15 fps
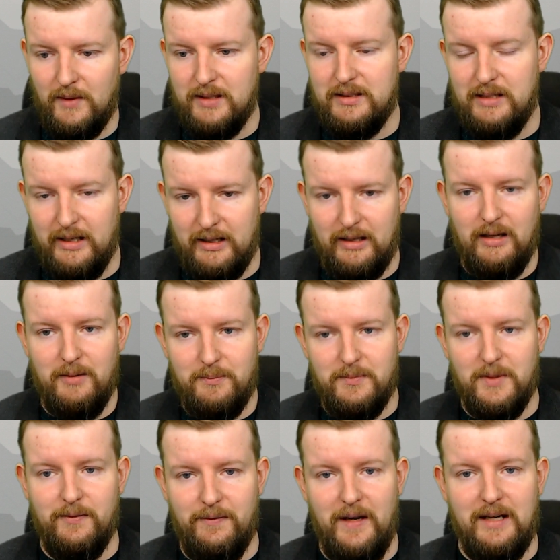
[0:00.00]
it's like a
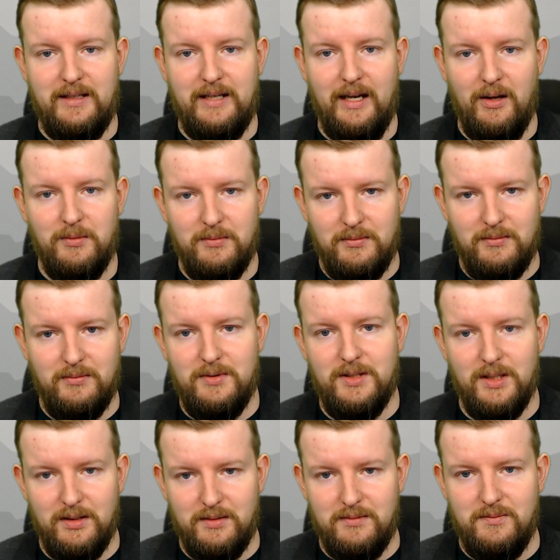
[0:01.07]
fake town
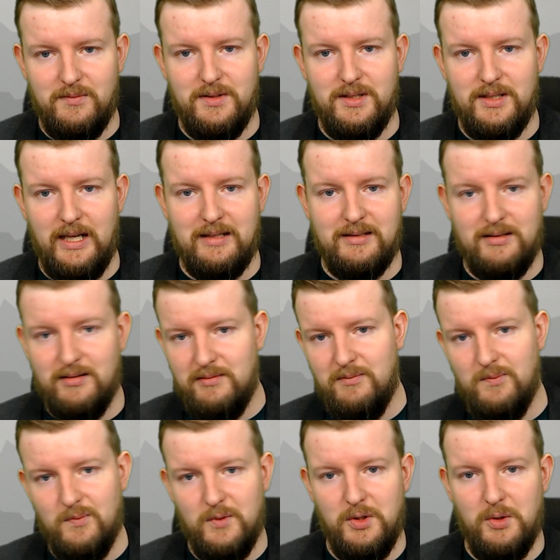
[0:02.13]
to test
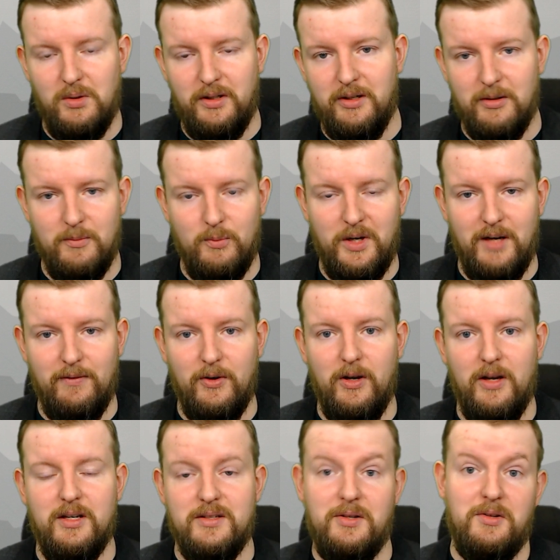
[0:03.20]
nuclear whatever
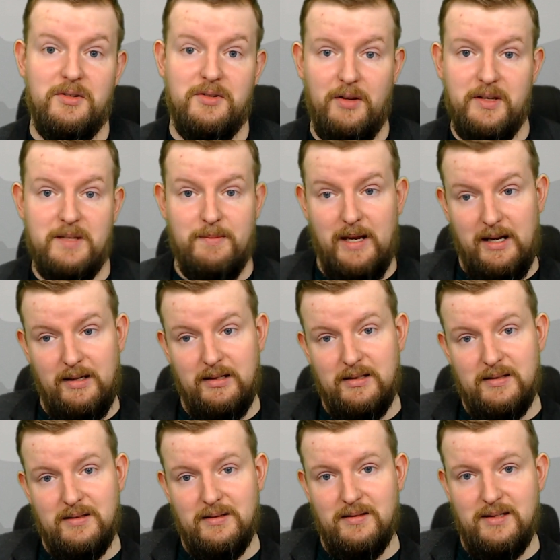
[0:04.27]
on, and so there's all these
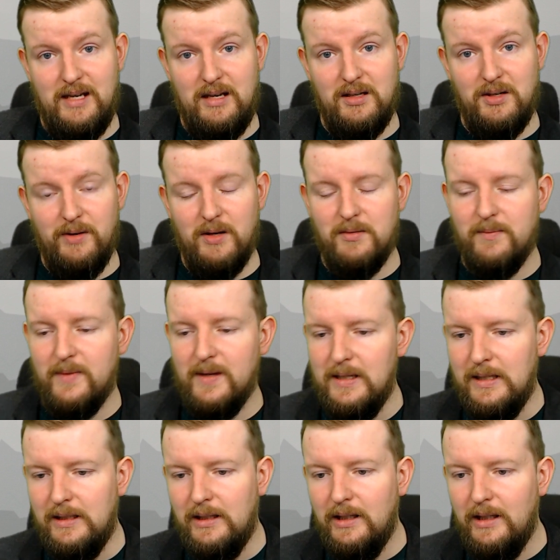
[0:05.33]
mannequins standing around.
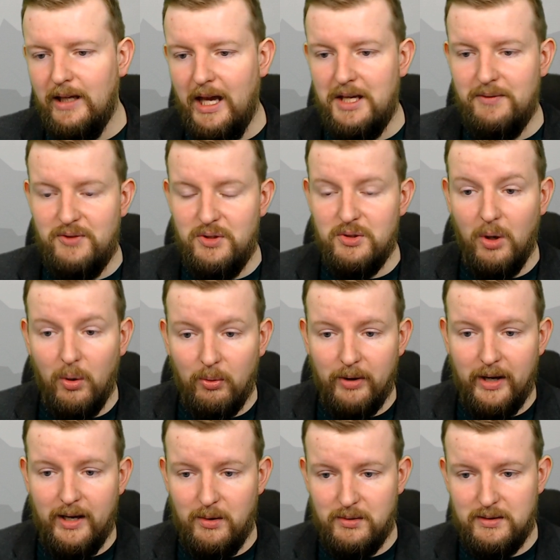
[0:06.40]
And if you go
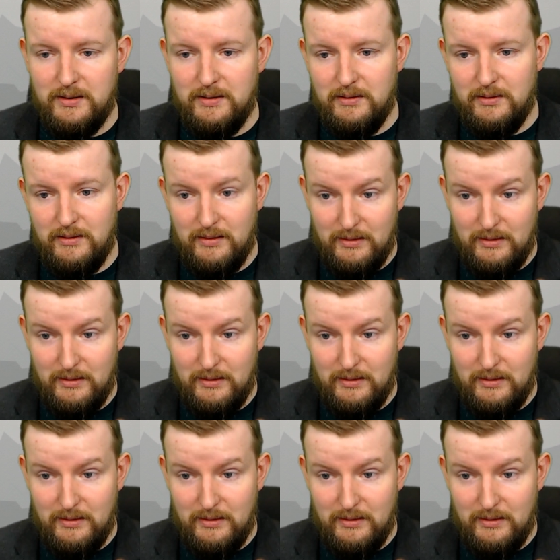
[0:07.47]
around